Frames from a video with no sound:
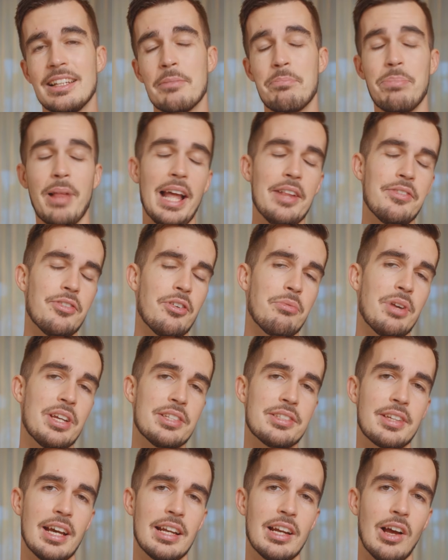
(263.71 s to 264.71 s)
The platform
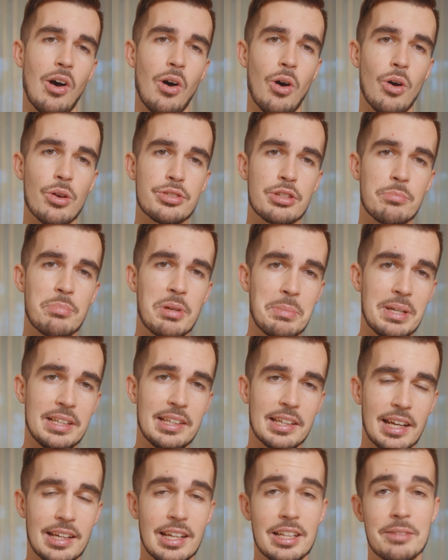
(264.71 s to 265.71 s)
risk can also be
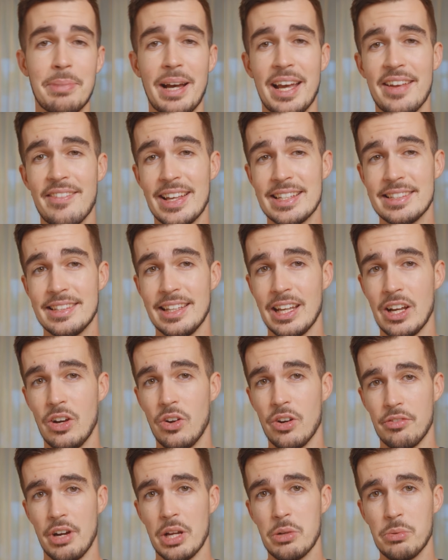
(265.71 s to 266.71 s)
mitigated by investing
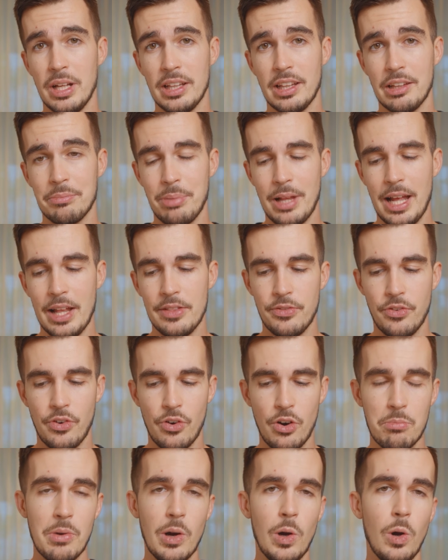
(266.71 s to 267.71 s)
on a regulated
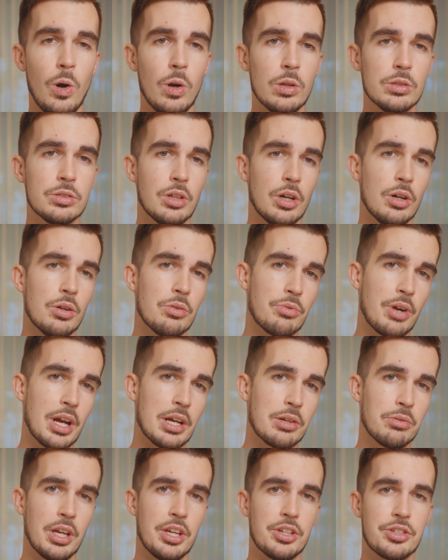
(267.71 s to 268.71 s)
platform, although
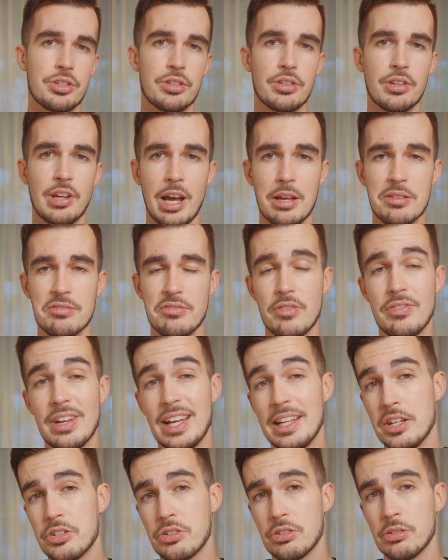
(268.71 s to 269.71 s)
regulation comes with
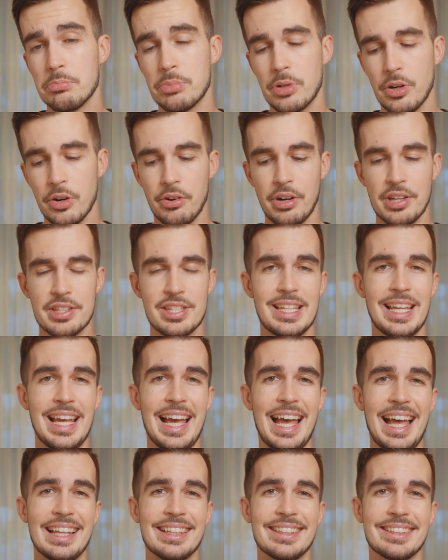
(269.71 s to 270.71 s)
additional bureaucracy
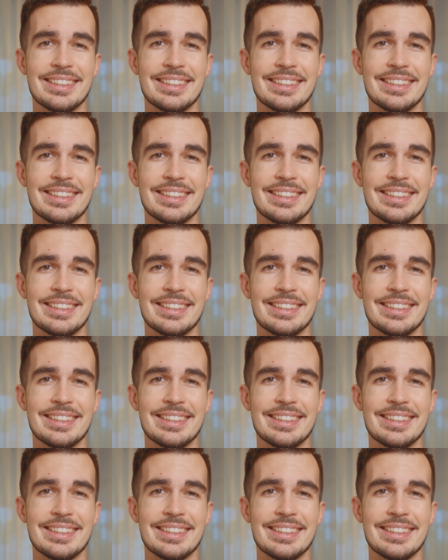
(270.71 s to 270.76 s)
and